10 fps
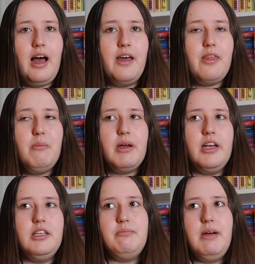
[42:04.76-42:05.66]
either
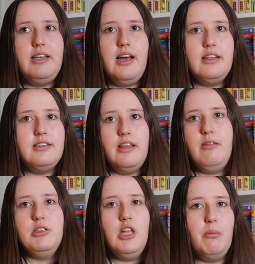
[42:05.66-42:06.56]
because my dad said
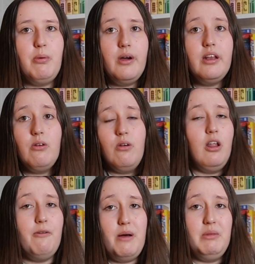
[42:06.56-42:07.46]
there was no point,
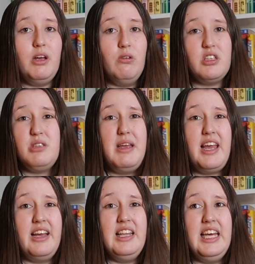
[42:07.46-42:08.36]
all our family also speak
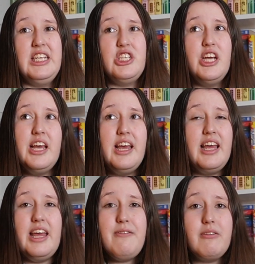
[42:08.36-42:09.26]
English.
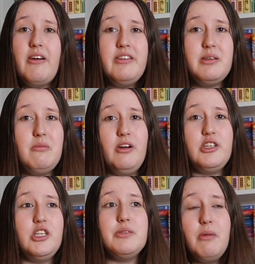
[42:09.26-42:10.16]
If I'm going to
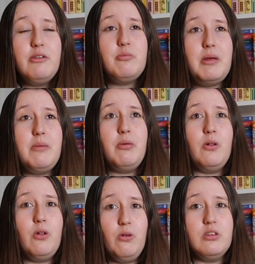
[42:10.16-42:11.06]
Mauritius, most
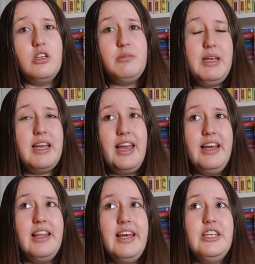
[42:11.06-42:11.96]
people also speak
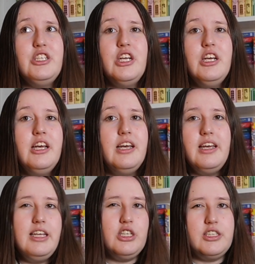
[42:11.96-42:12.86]
English.
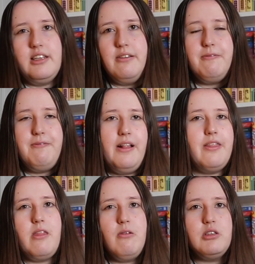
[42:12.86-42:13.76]
He just
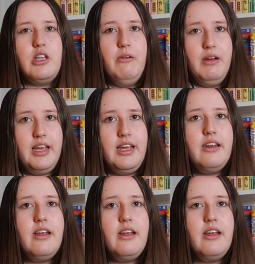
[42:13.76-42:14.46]
felt that there was no need.